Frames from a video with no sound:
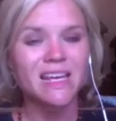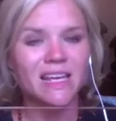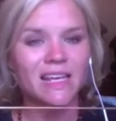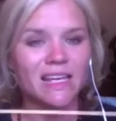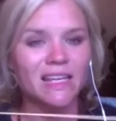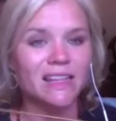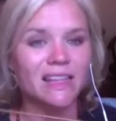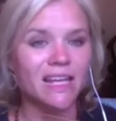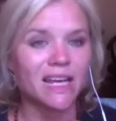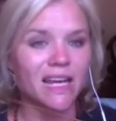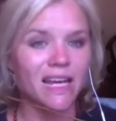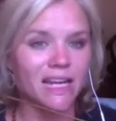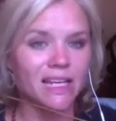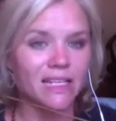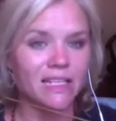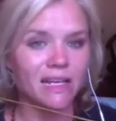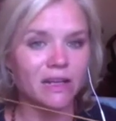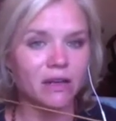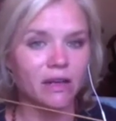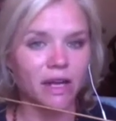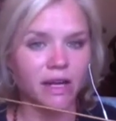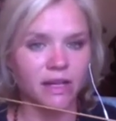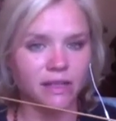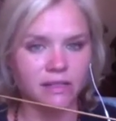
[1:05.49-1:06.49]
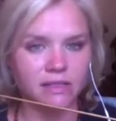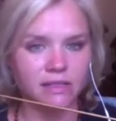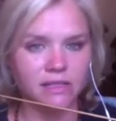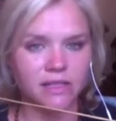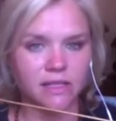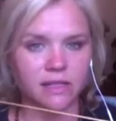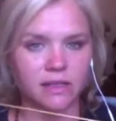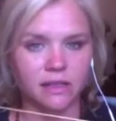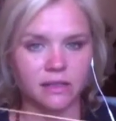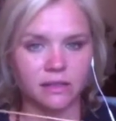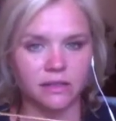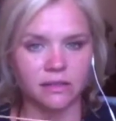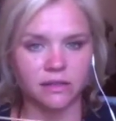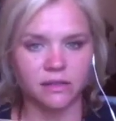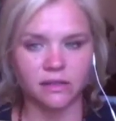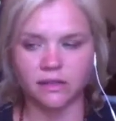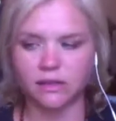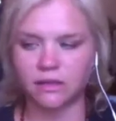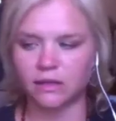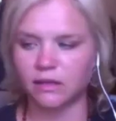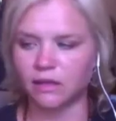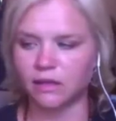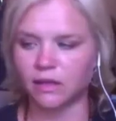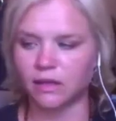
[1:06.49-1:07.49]
In the handout, I sent
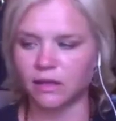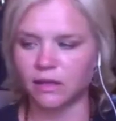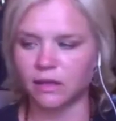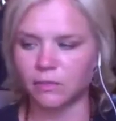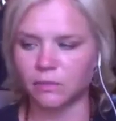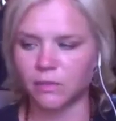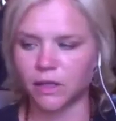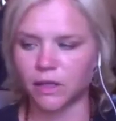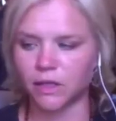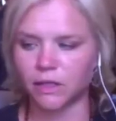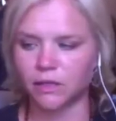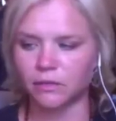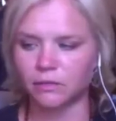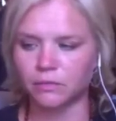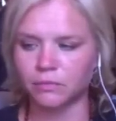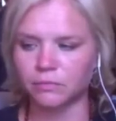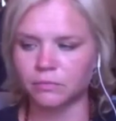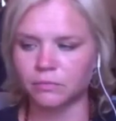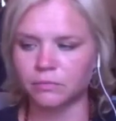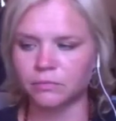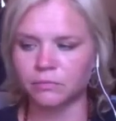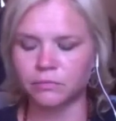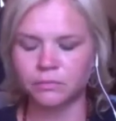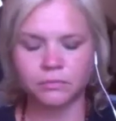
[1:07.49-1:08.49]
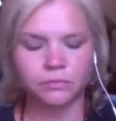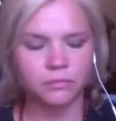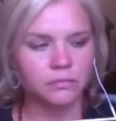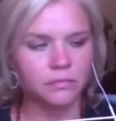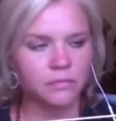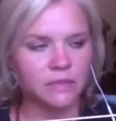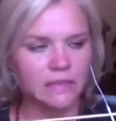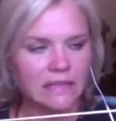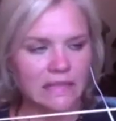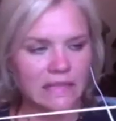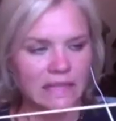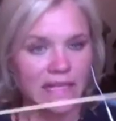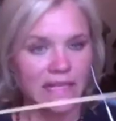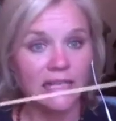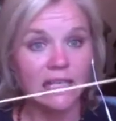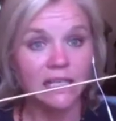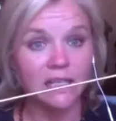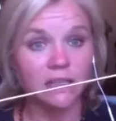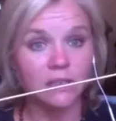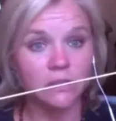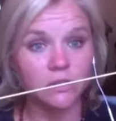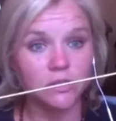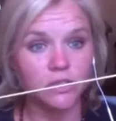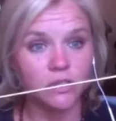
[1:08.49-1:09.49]
a
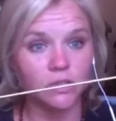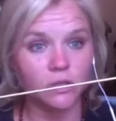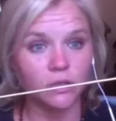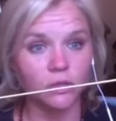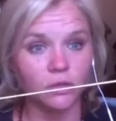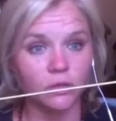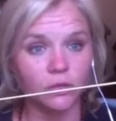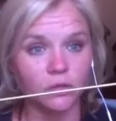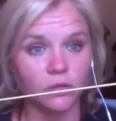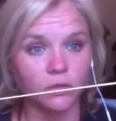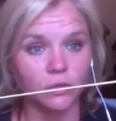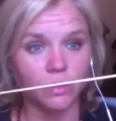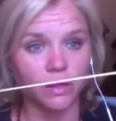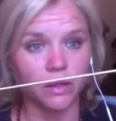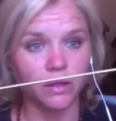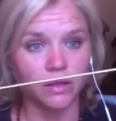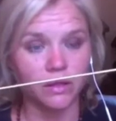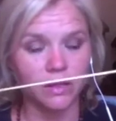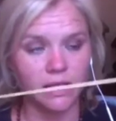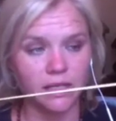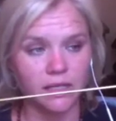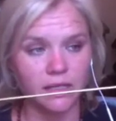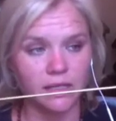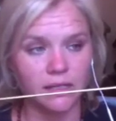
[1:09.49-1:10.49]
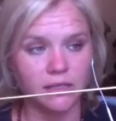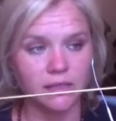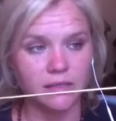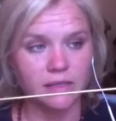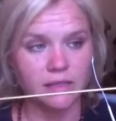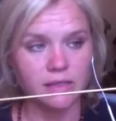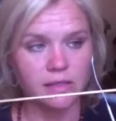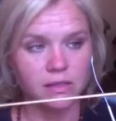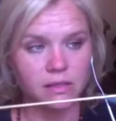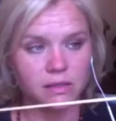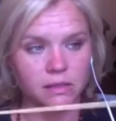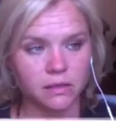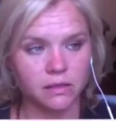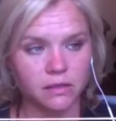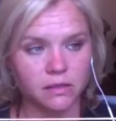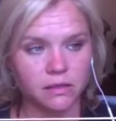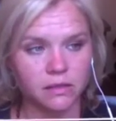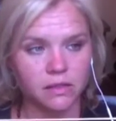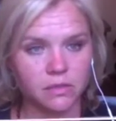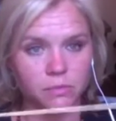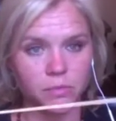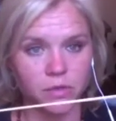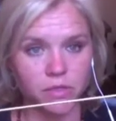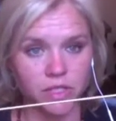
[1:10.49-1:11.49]
link to these
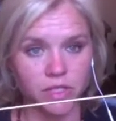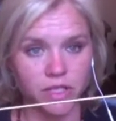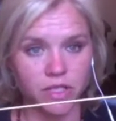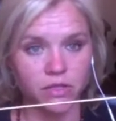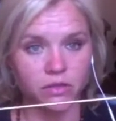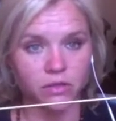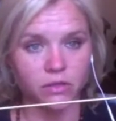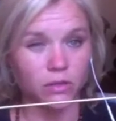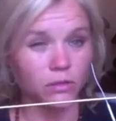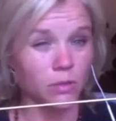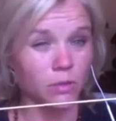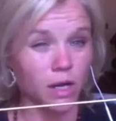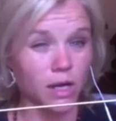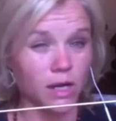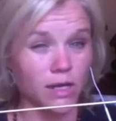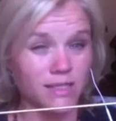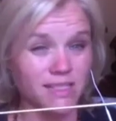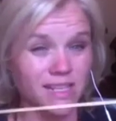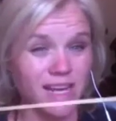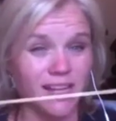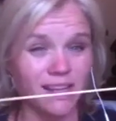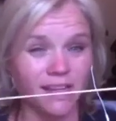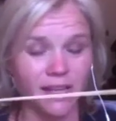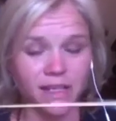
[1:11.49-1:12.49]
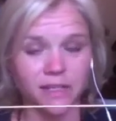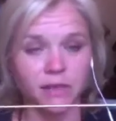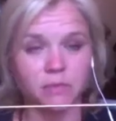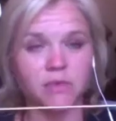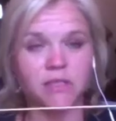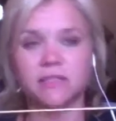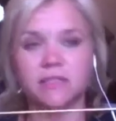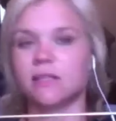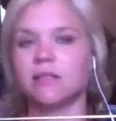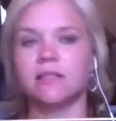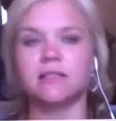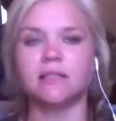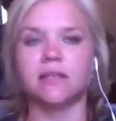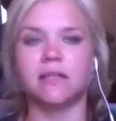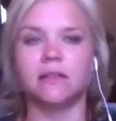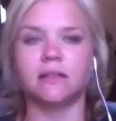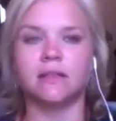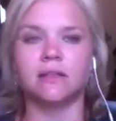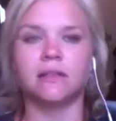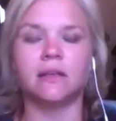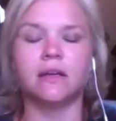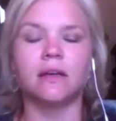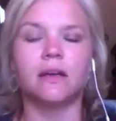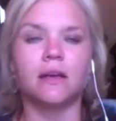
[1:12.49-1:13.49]
particular rods. I like them because they
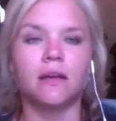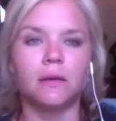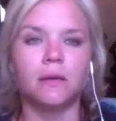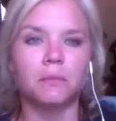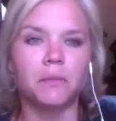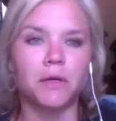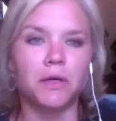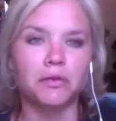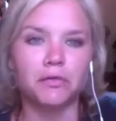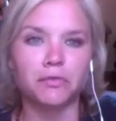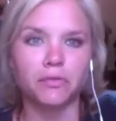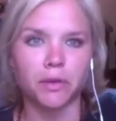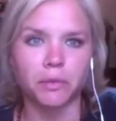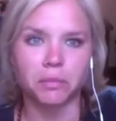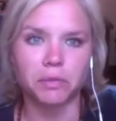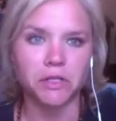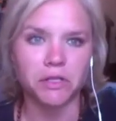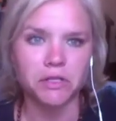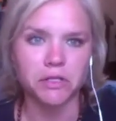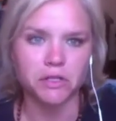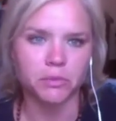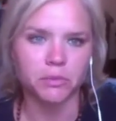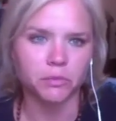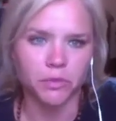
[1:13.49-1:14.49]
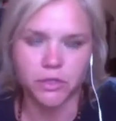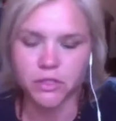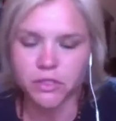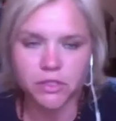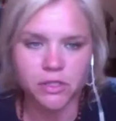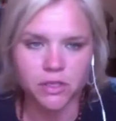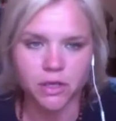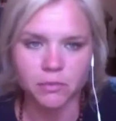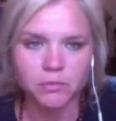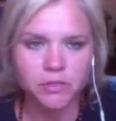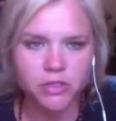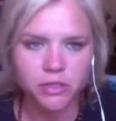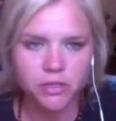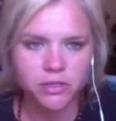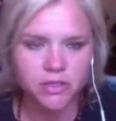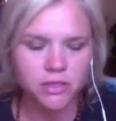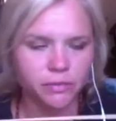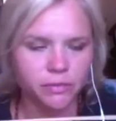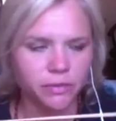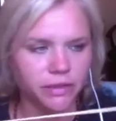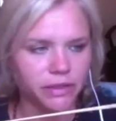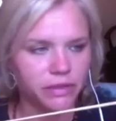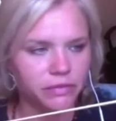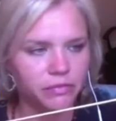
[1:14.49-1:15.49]
send a free pendulum, which I'm sure
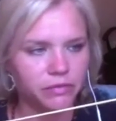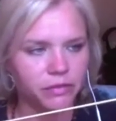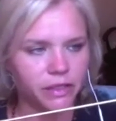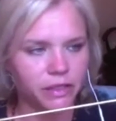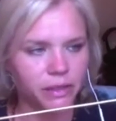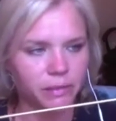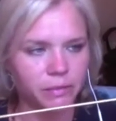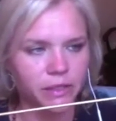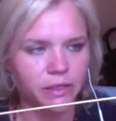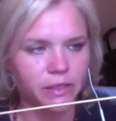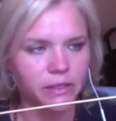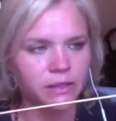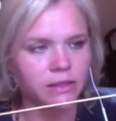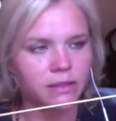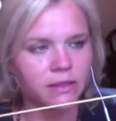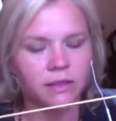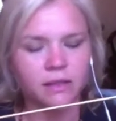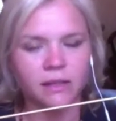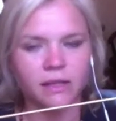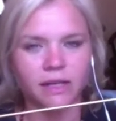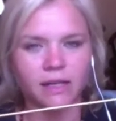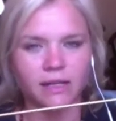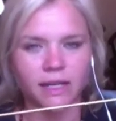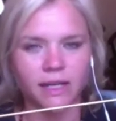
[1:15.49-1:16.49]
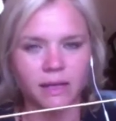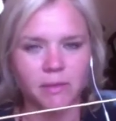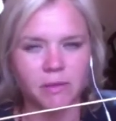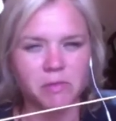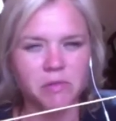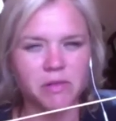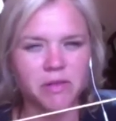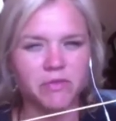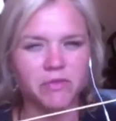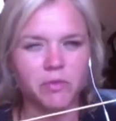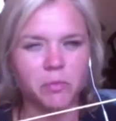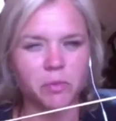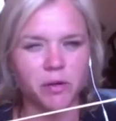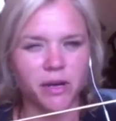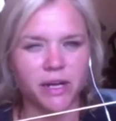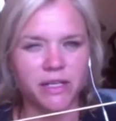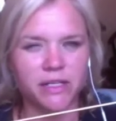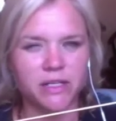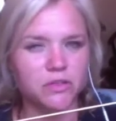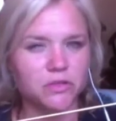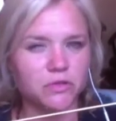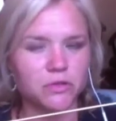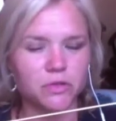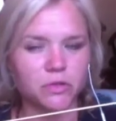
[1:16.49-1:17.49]
isn't really free, but I like them. I believe the brand
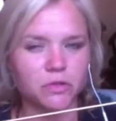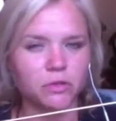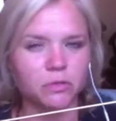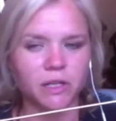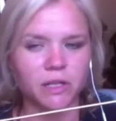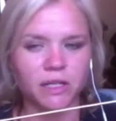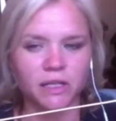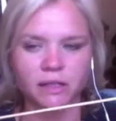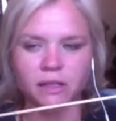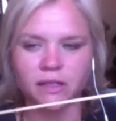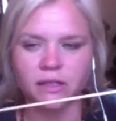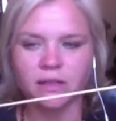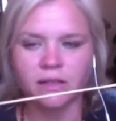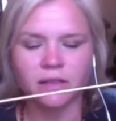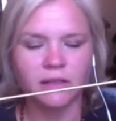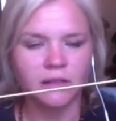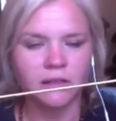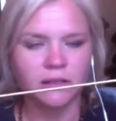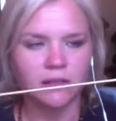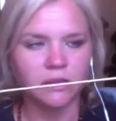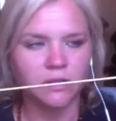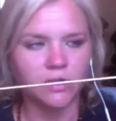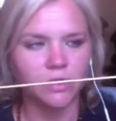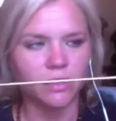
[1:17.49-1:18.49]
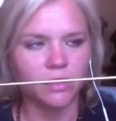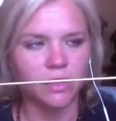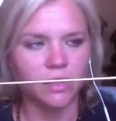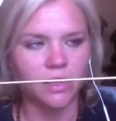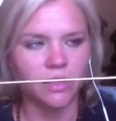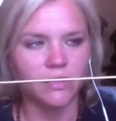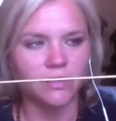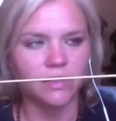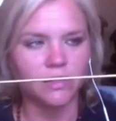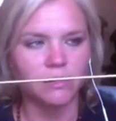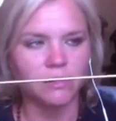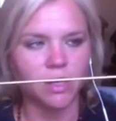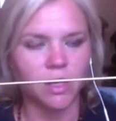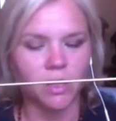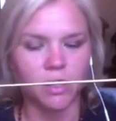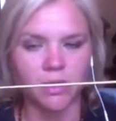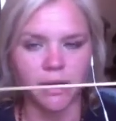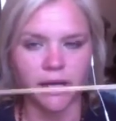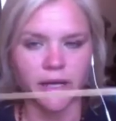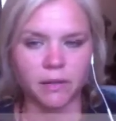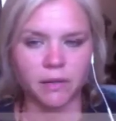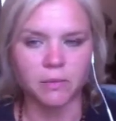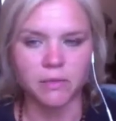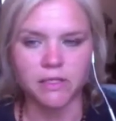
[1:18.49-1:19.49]
is Doodlebug. You can get them on
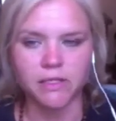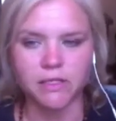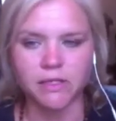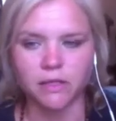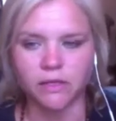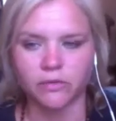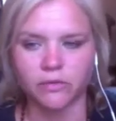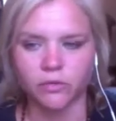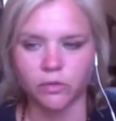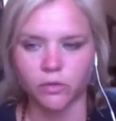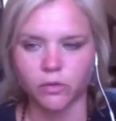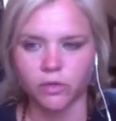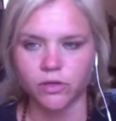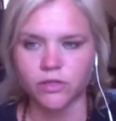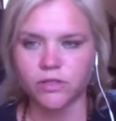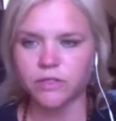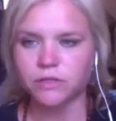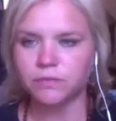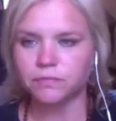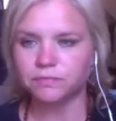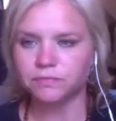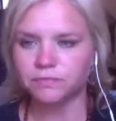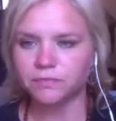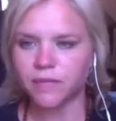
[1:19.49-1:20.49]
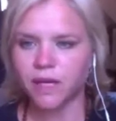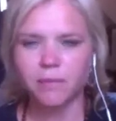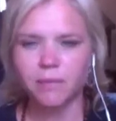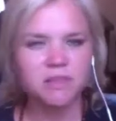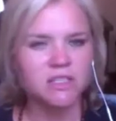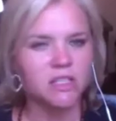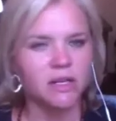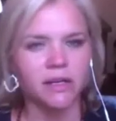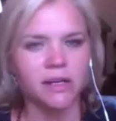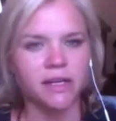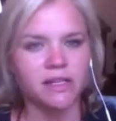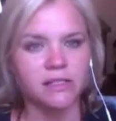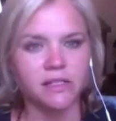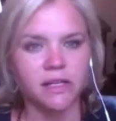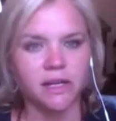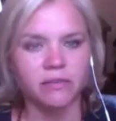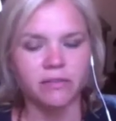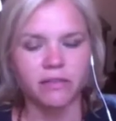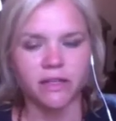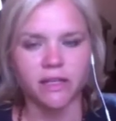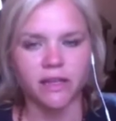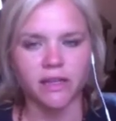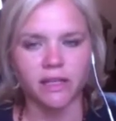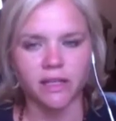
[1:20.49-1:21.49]
Amazon, of course. Amazon has
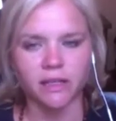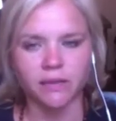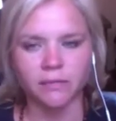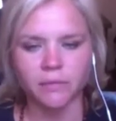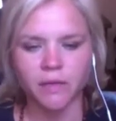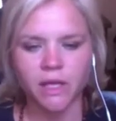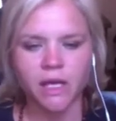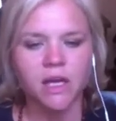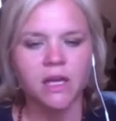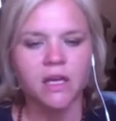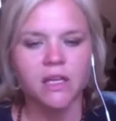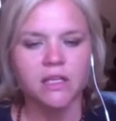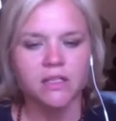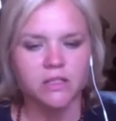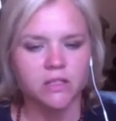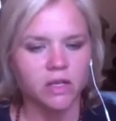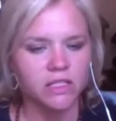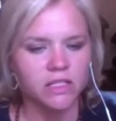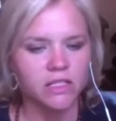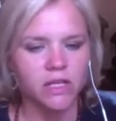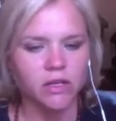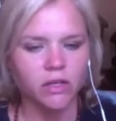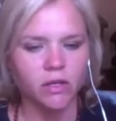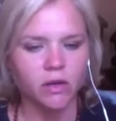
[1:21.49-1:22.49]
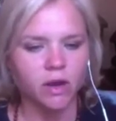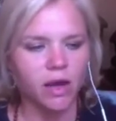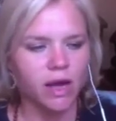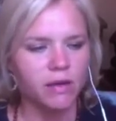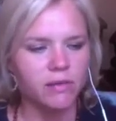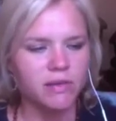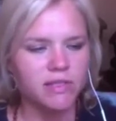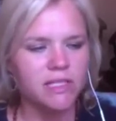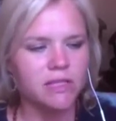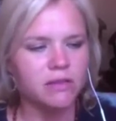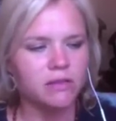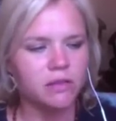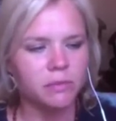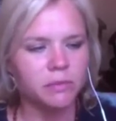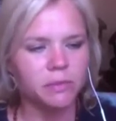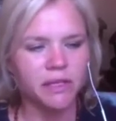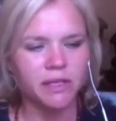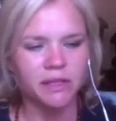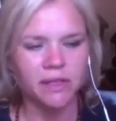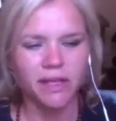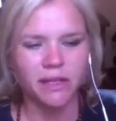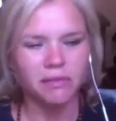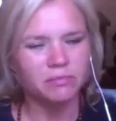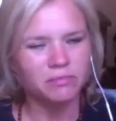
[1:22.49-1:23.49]
everything. So I'll tell you, I was a little
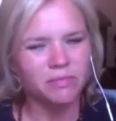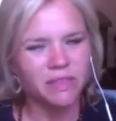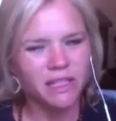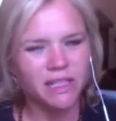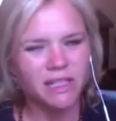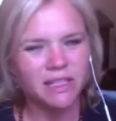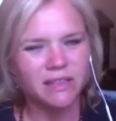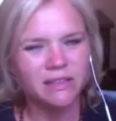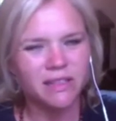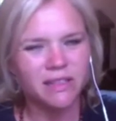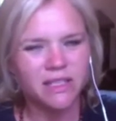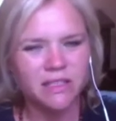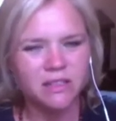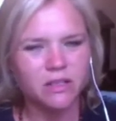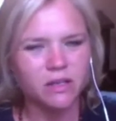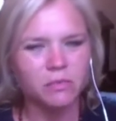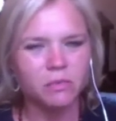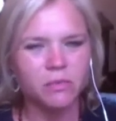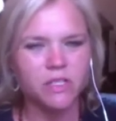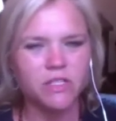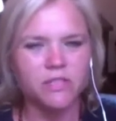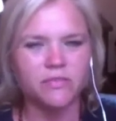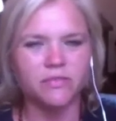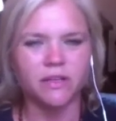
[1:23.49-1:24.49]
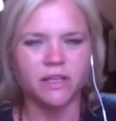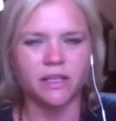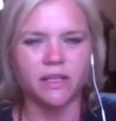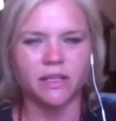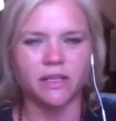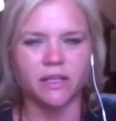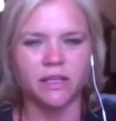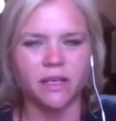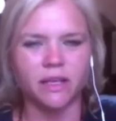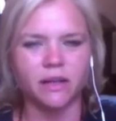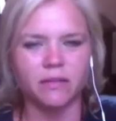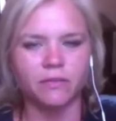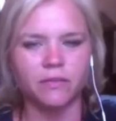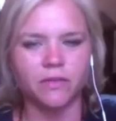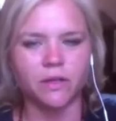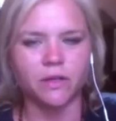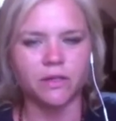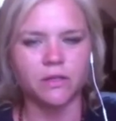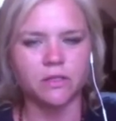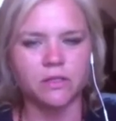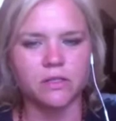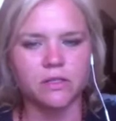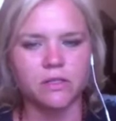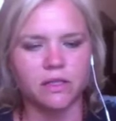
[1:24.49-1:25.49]
bit like, nah, these aren't much fun at
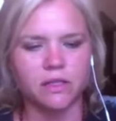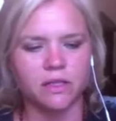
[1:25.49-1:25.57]
first.